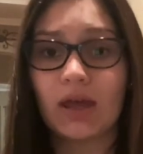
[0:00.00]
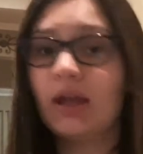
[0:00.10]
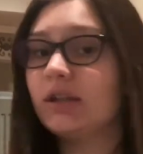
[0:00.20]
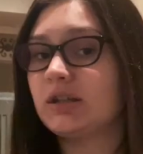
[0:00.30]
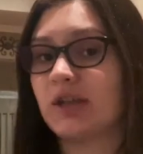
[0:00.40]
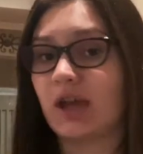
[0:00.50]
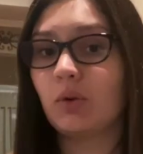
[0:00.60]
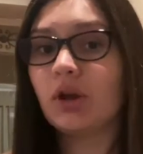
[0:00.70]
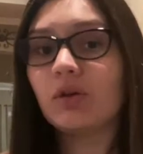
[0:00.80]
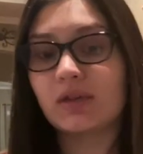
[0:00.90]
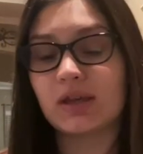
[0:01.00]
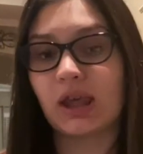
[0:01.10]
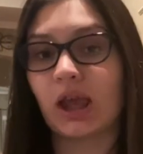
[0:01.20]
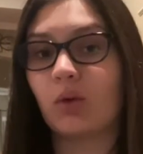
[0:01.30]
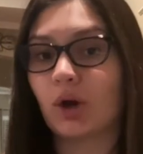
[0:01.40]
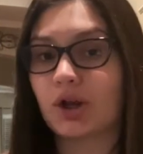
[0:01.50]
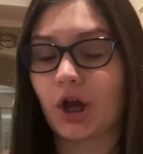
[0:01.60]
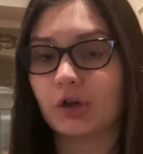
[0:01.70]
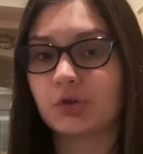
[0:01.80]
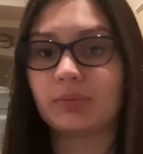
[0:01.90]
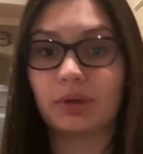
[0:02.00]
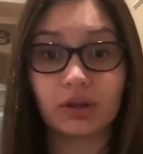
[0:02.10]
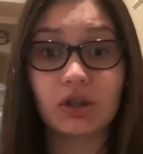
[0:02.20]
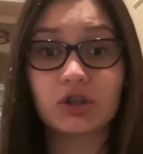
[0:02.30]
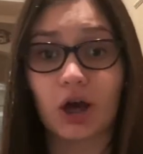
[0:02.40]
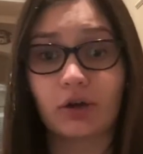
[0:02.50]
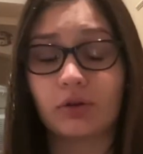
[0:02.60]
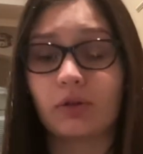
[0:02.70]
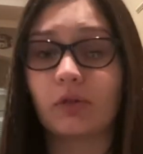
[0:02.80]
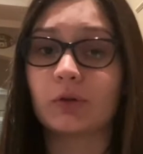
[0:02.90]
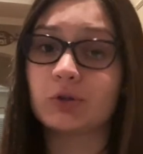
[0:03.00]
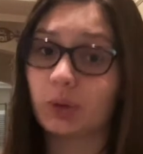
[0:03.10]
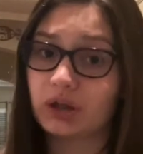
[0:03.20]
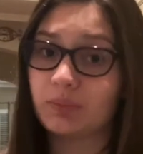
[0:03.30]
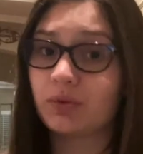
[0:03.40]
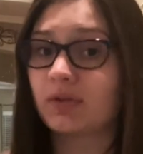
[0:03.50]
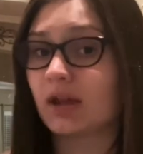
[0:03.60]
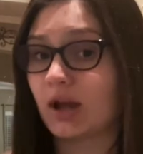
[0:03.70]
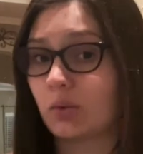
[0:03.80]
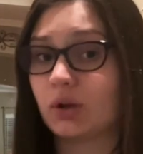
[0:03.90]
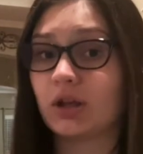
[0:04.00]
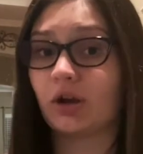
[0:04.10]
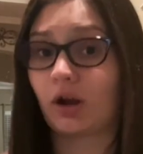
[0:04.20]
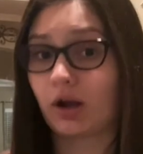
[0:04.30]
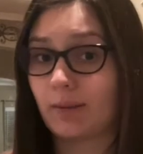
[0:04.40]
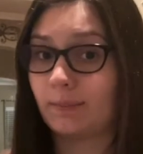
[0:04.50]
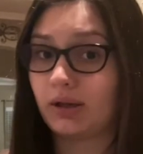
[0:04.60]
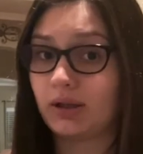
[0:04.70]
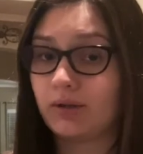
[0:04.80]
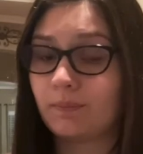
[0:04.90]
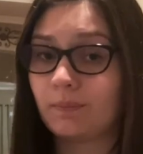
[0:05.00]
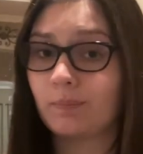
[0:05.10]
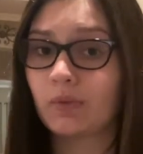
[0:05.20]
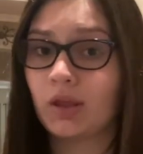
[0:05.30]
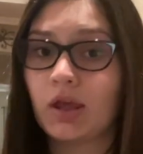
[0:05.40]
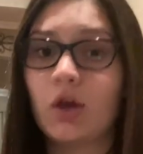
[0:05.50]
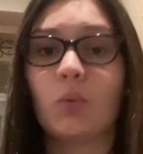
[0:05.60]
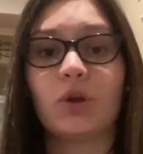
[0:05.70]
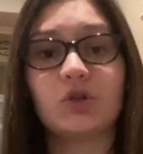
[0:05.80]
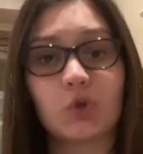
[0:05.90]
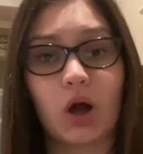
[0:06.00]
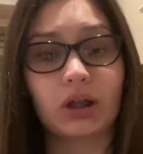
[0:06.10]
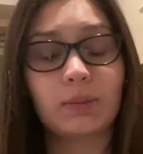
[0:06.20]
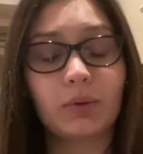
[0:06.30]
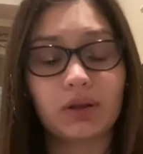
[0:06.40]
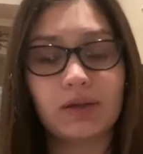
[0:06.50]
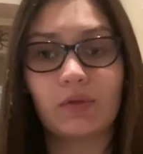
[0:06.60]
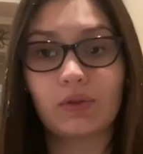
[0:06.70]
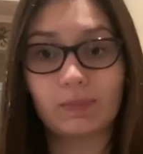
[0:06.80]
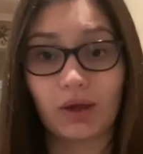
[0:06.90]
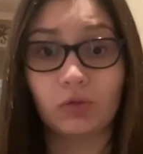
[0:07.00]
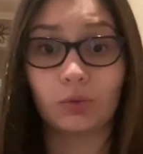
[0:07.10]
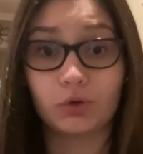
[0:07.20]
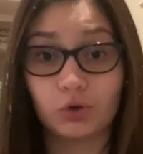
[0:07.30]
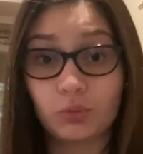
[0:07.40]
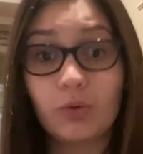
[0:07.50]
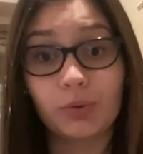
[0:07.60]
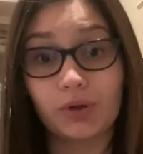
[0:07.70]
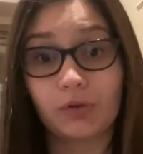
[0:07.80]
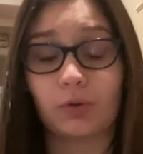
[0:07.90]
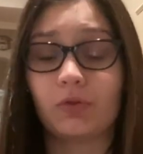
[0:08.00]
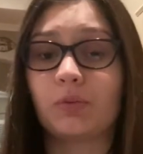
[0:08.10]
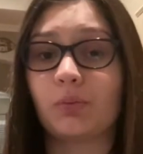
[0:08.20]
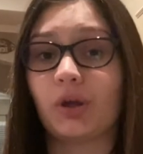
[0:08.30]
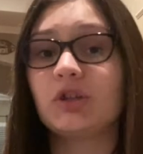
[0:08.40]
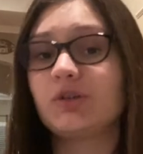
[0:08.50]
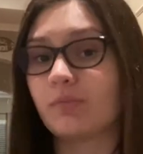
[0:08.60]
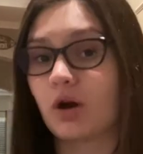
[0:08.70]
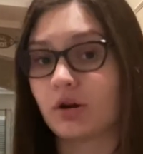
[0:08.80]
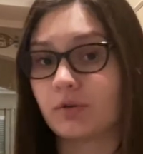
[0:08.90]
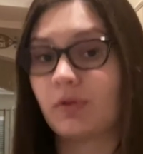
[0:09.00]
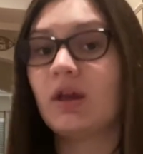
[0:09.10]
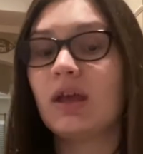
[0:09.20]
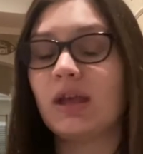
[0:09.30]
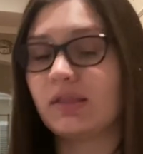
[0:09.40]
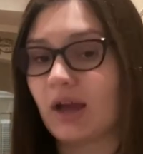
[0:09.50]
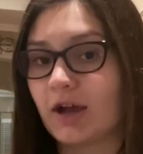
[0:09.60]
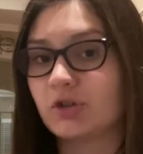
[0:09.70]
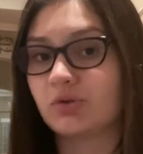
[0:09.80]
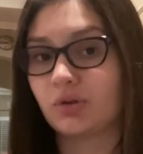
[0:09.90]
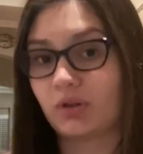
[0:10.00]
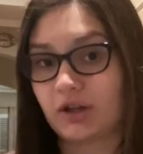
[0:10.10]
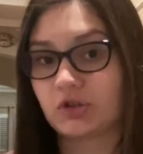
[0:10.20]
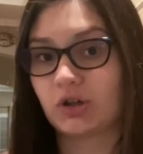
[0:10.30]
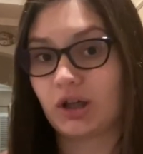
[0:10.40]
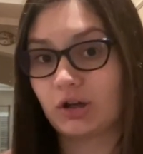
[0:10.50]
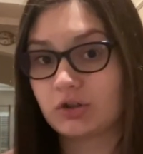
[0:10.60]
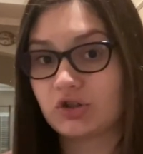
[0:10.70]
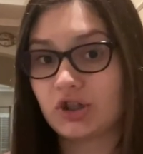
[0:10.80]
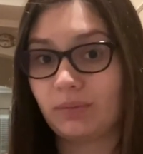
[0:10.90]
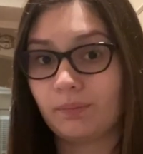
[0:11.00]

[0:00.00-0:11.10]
Today we are seeking $100 million for 20% equity in our company. We strongly believe that the best renewable resource to bring to Mars is hydroelectric energy.